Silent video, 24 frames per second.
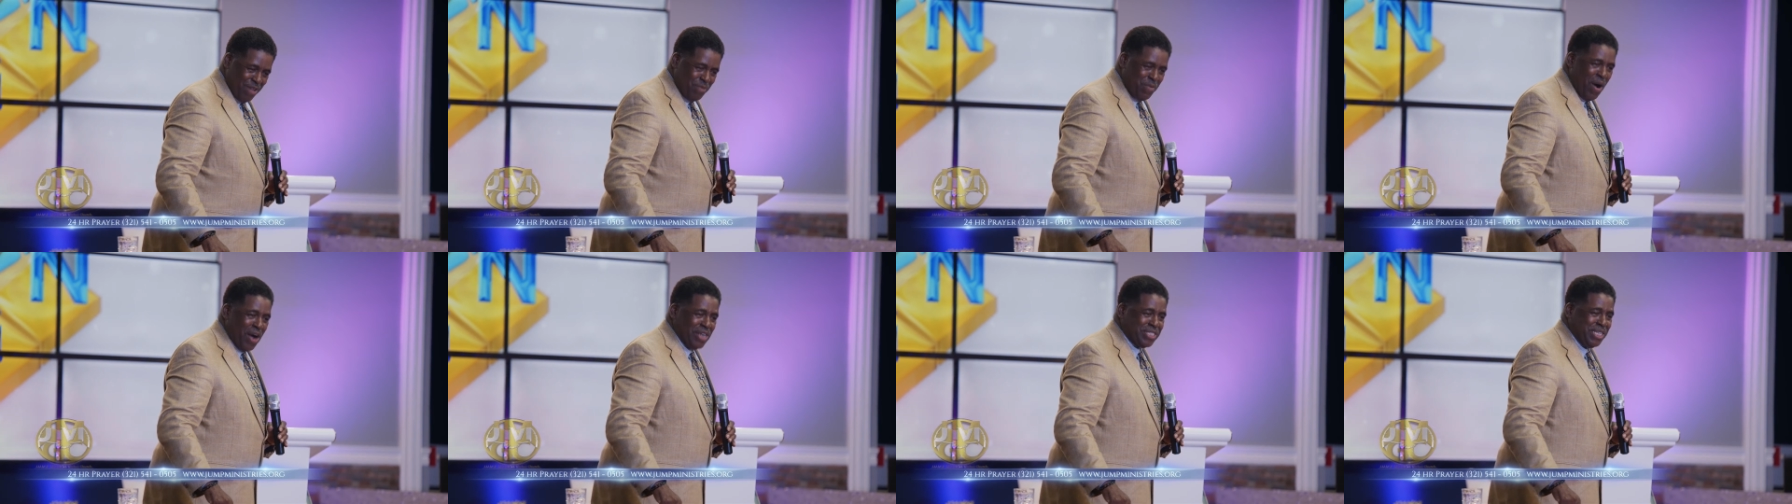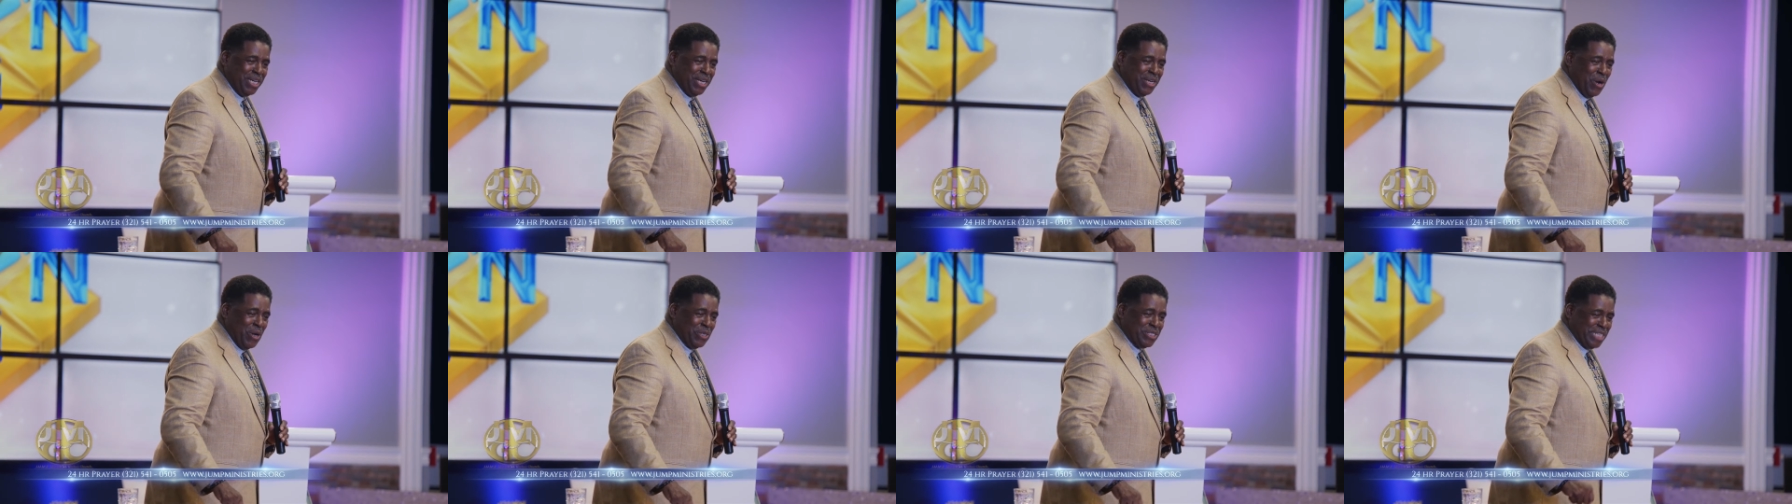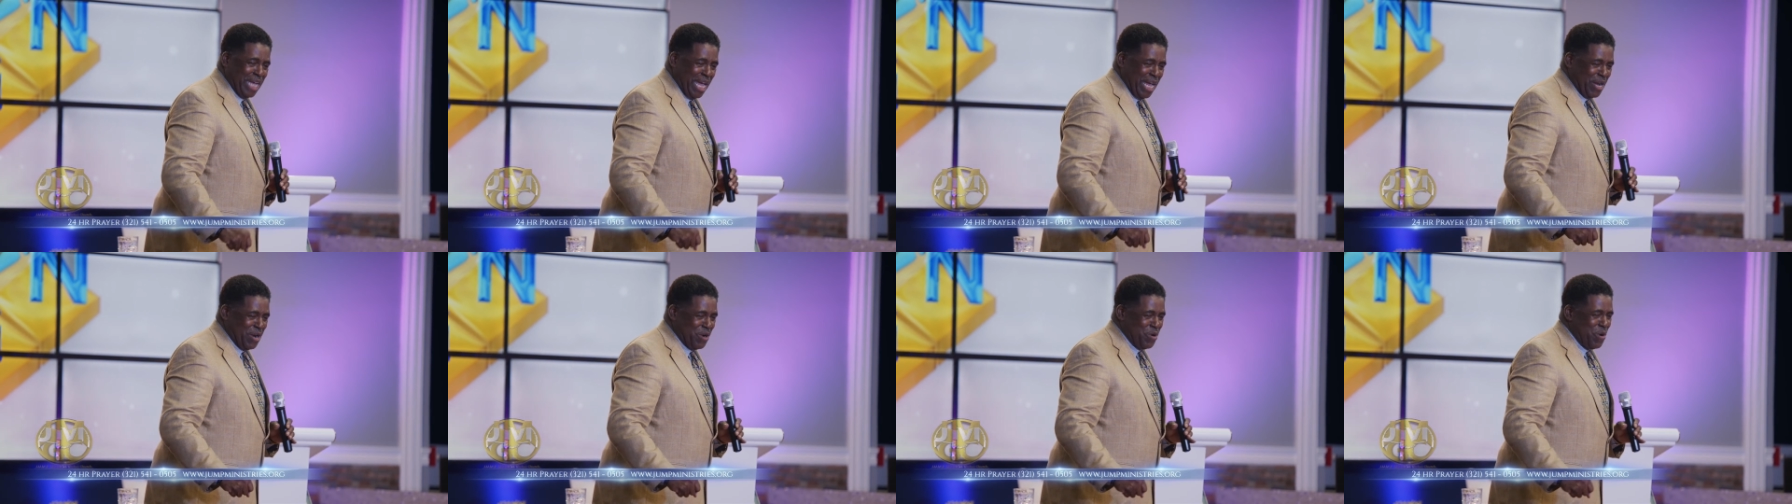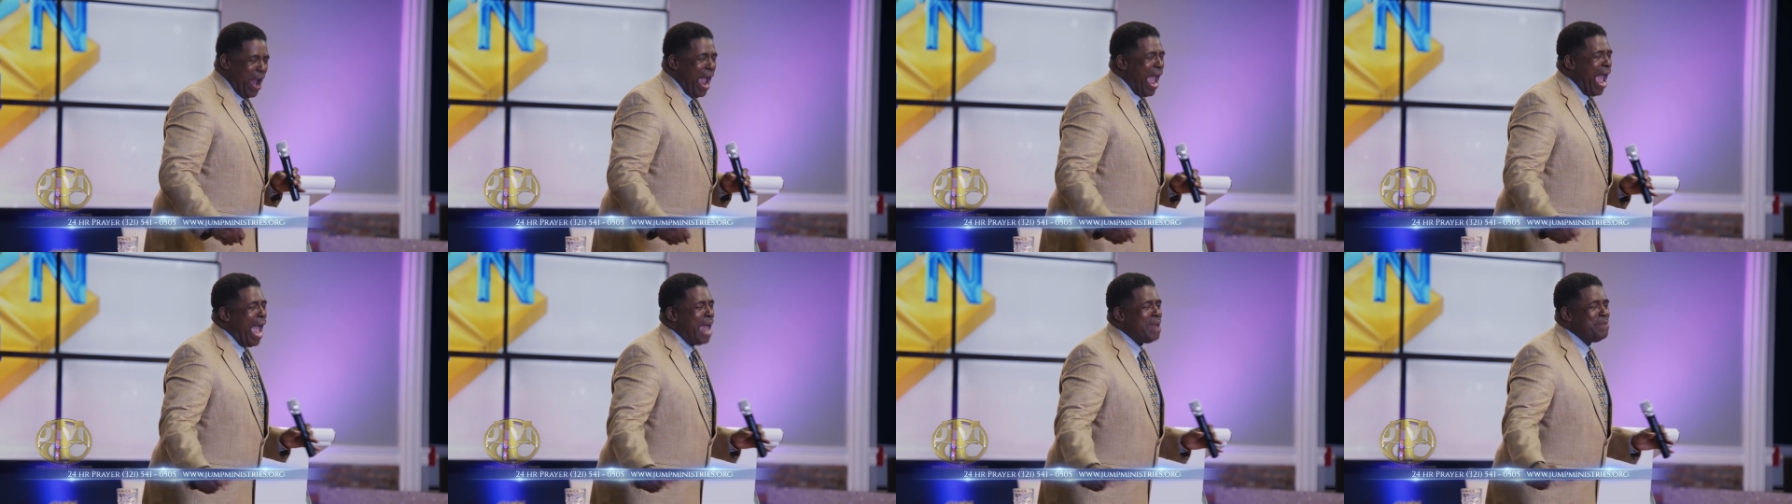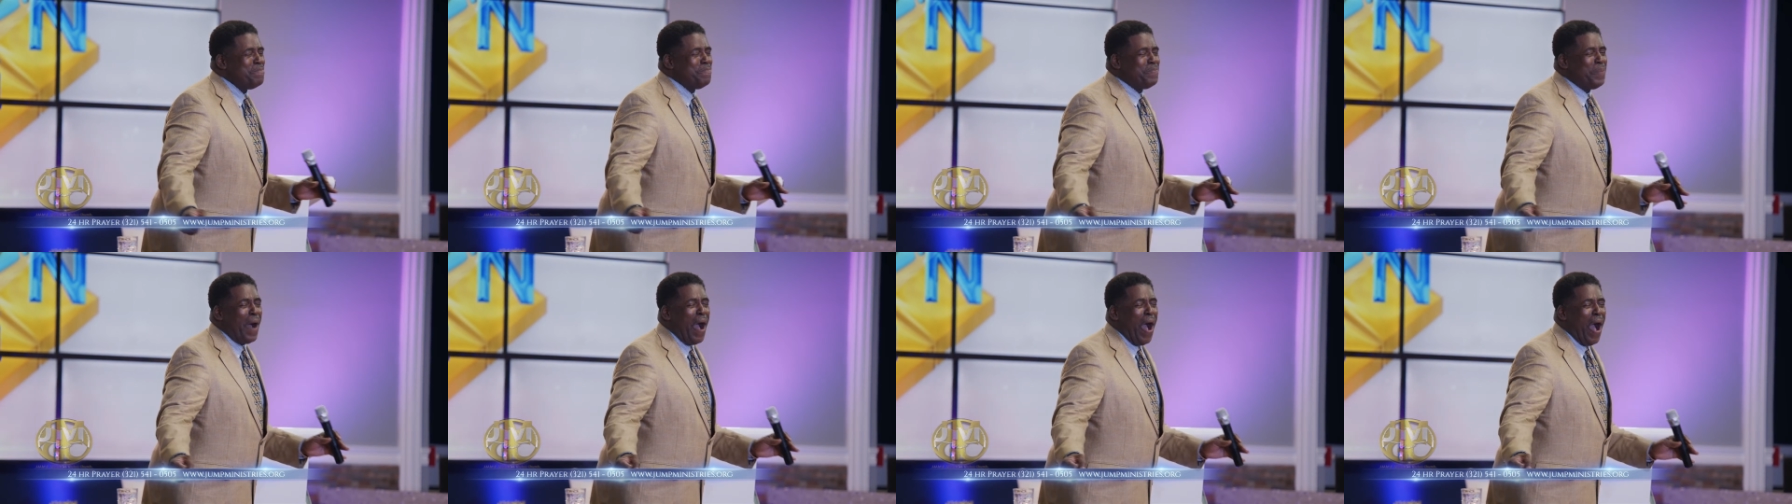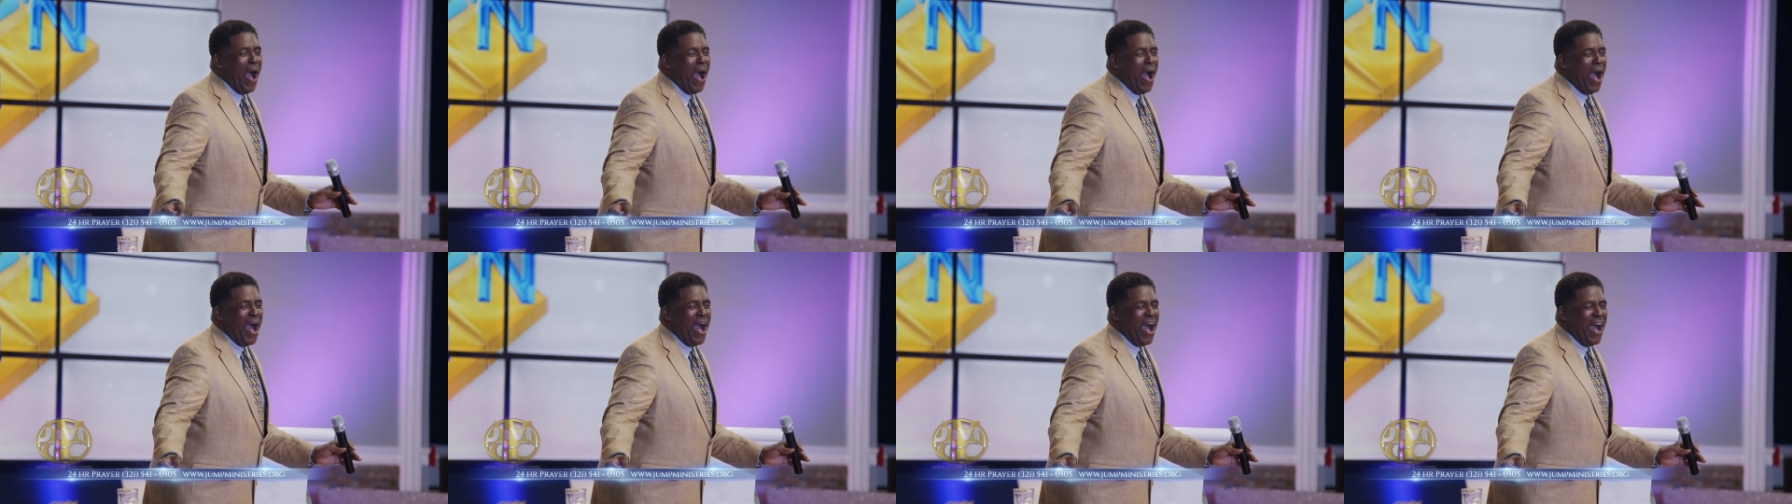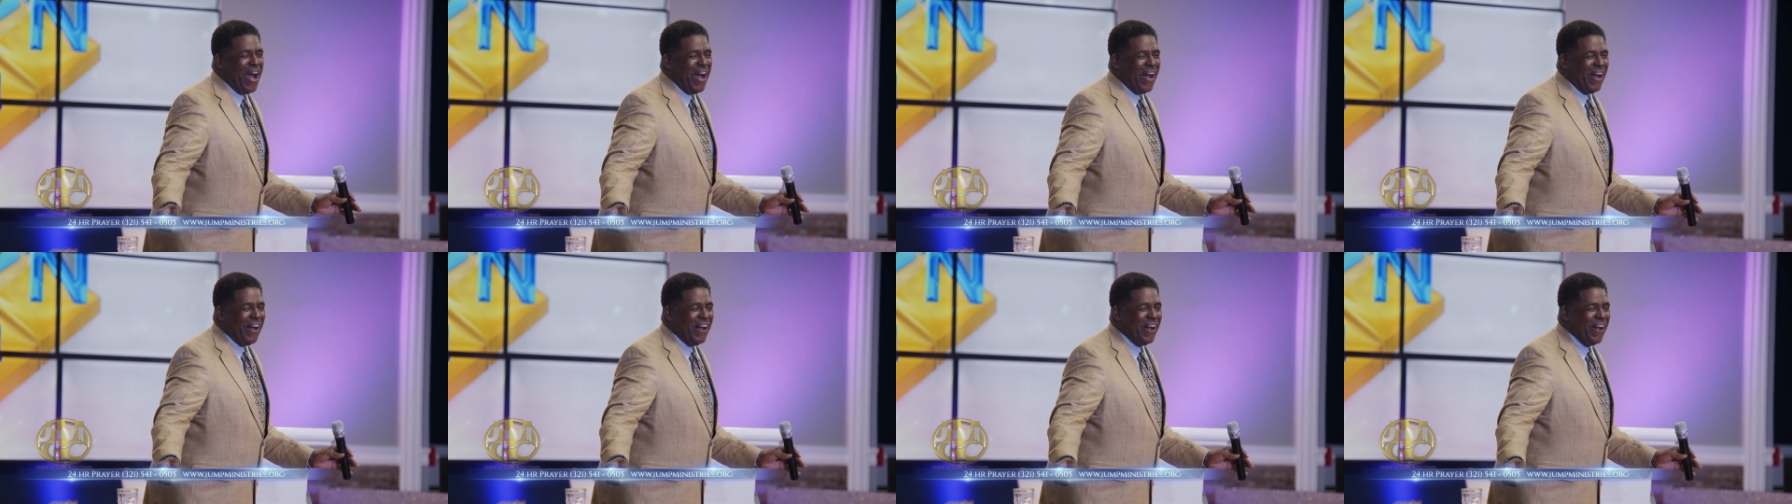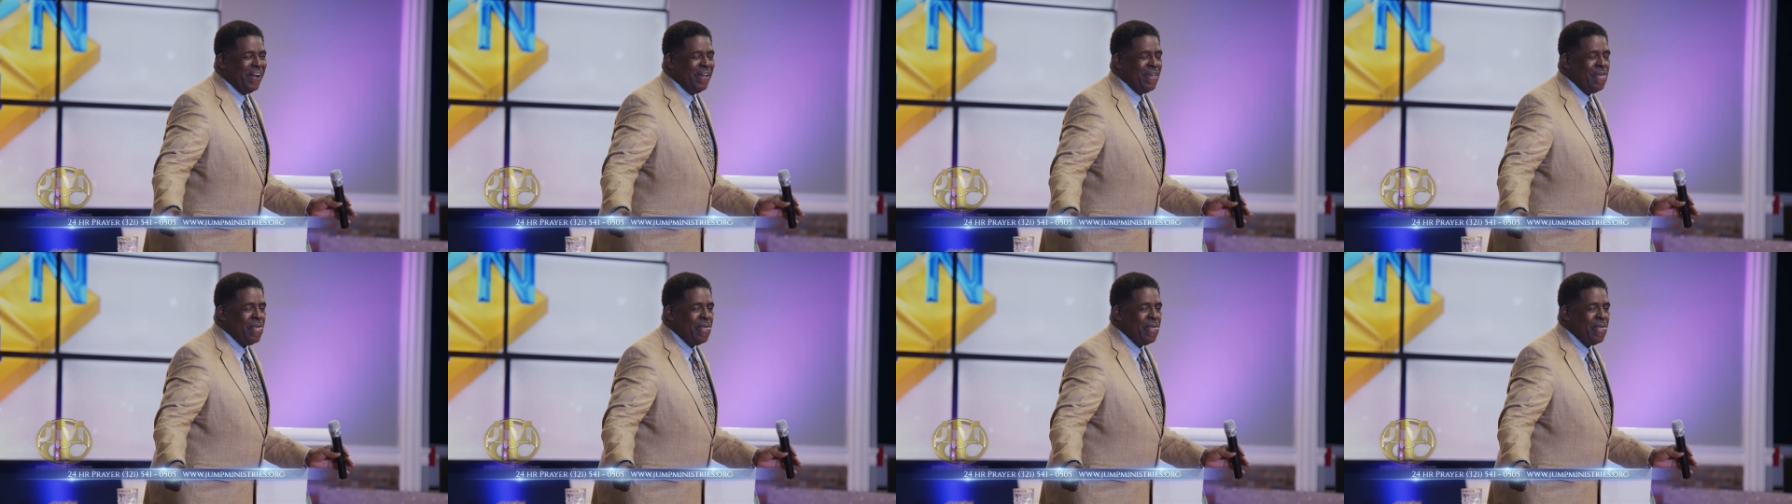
he walked in the door and said, Grandpa!